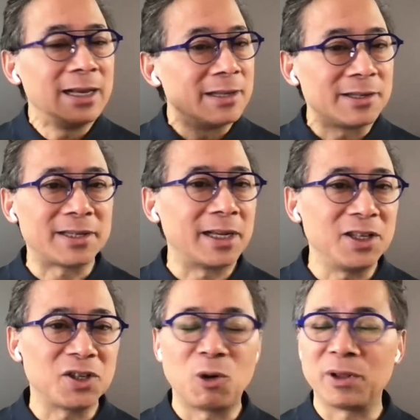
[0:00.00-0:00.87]

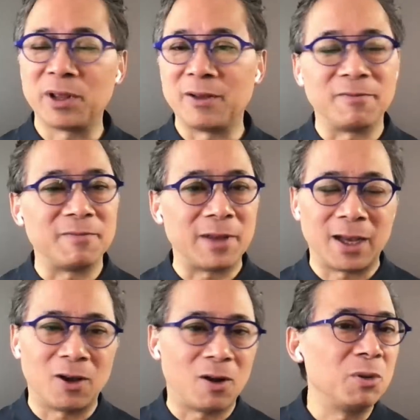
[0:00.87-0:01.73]
studies of more than
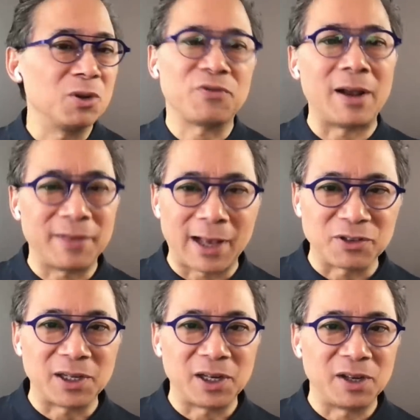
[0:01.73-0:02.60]
almost
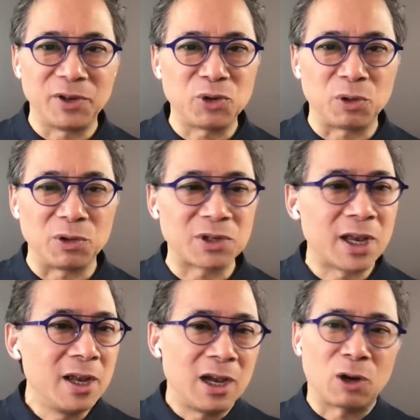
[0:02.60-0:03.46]
5,000 individuals
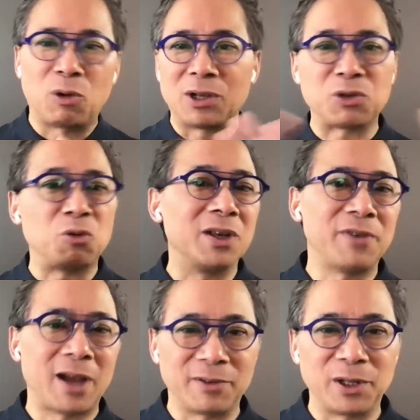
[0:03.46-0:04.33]
across
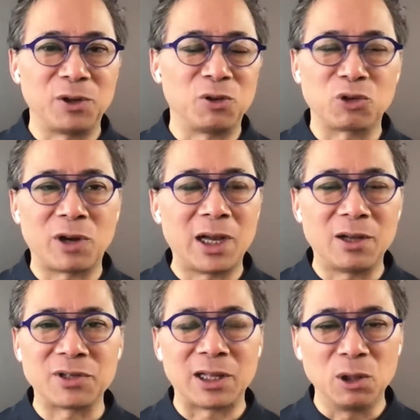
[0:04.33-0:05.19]
25 clinical
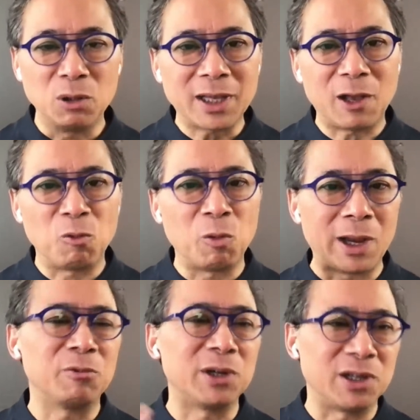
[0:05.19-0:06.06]
trials that look at
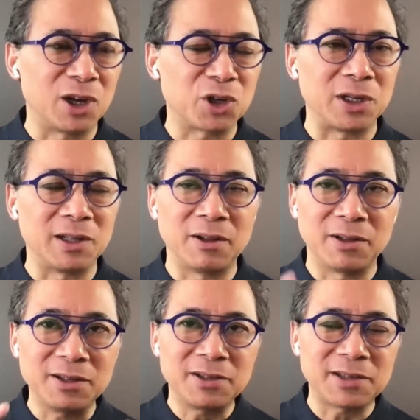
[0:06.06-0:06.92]
weight reduction. Now,
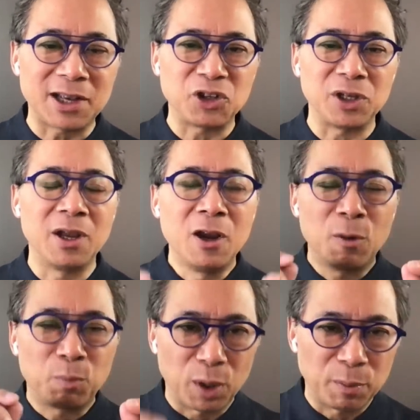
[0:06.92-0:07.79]
this is actually
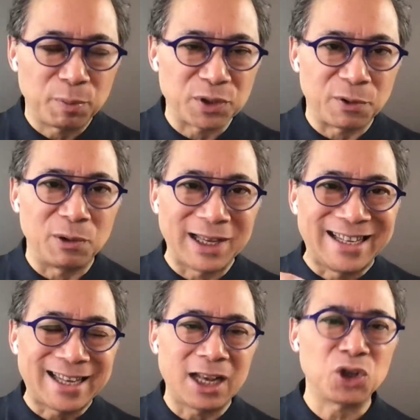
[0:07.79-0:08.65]
purposeful,
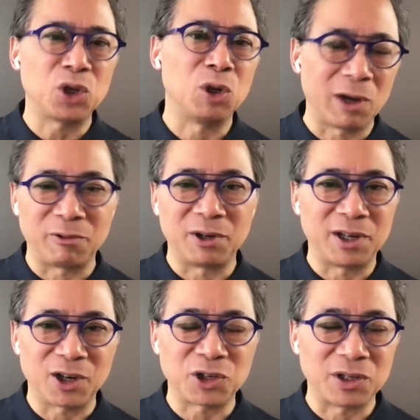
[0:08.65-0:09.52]
intentional weight
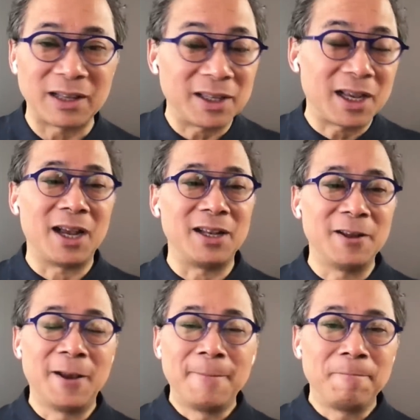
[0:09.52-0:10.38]
reduction, not the kind
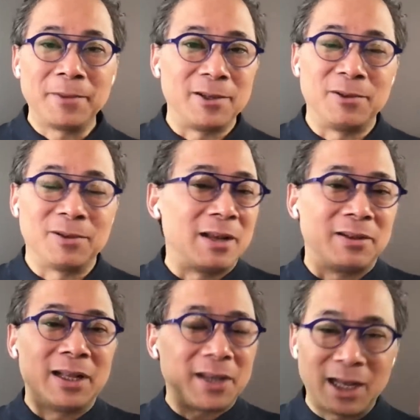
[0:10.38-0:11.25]

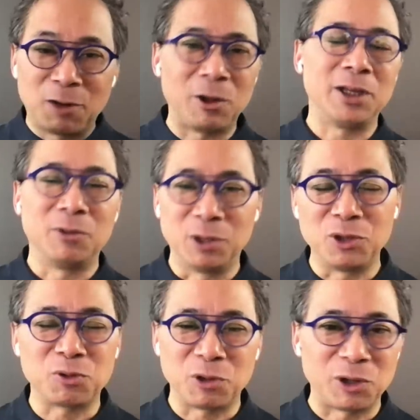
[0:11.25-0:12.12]
of weight you
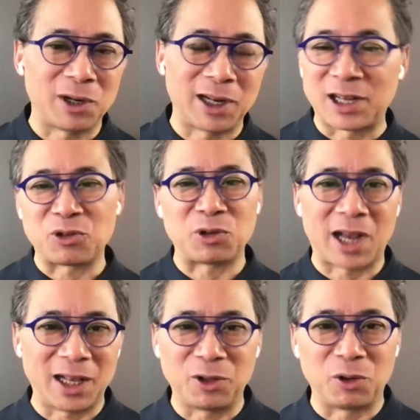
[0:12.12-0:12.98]
lose when you're on a desert
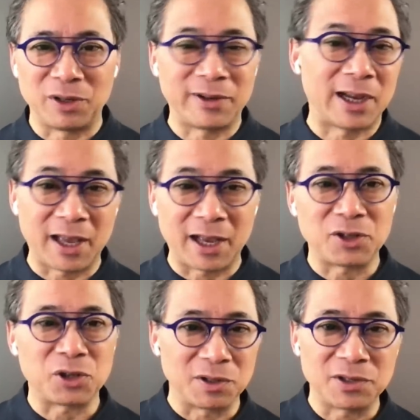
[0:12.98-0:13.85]
island or you've got
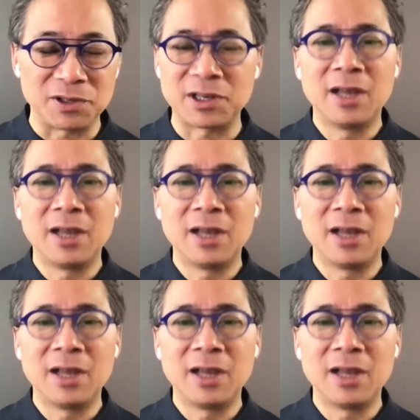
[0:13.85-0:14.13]
cancer. This is